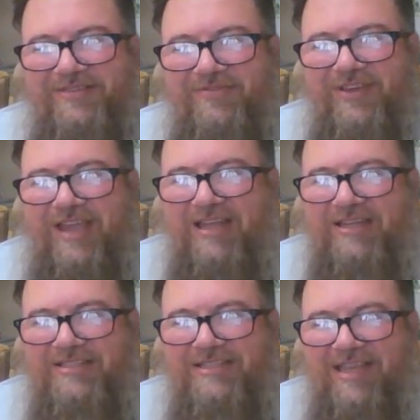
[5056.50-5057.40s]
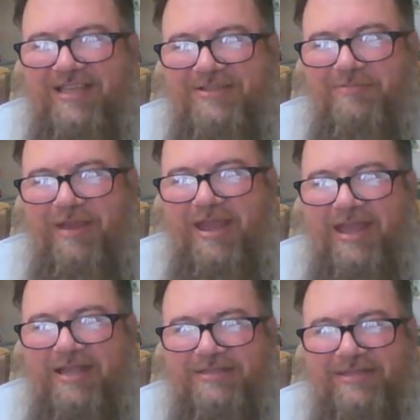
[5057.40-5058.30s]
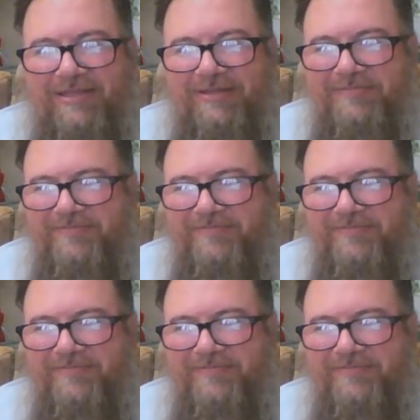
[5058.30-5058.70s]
forgot to change your pads, huh?